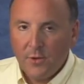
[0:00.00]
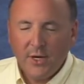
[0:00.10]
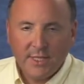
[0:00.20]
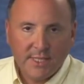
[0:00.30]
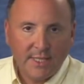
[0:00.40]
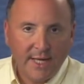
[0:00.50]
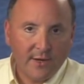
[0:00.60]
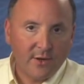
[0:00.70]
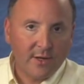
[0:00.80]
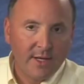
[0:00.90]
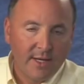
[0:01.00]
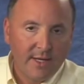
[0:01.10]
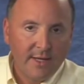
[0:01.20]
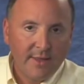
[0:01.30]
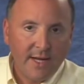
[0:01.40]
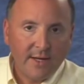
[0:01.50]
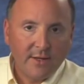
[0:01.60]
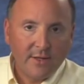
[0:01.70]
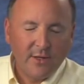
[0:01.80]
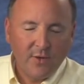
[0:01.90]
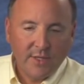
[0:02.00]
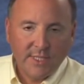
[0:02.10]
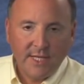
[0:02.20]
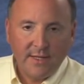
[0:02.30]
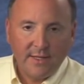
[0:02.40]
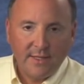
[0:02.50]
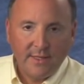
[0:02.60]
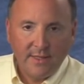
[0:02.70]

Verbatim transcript: we're going to see later that you can set a,